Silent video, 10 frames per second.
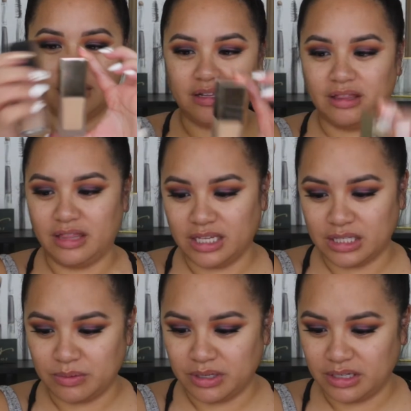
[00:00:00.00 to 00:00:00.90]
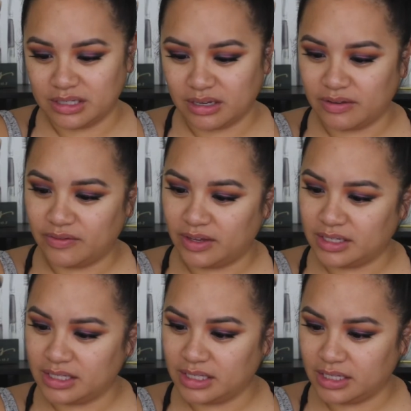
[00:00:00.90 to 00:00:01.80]
This one is
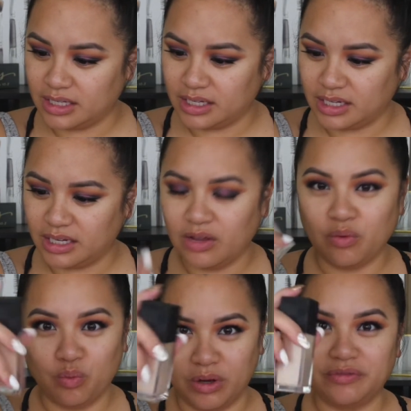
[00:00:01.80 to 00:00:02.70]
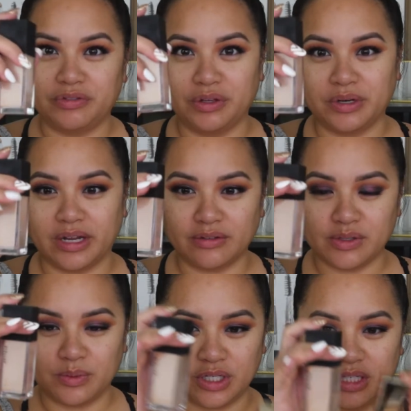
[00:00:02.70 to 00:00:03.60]
obviously one fluid
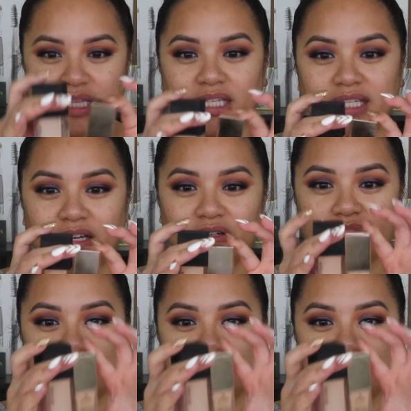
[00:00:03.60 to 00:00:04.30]
ounce, which is the standard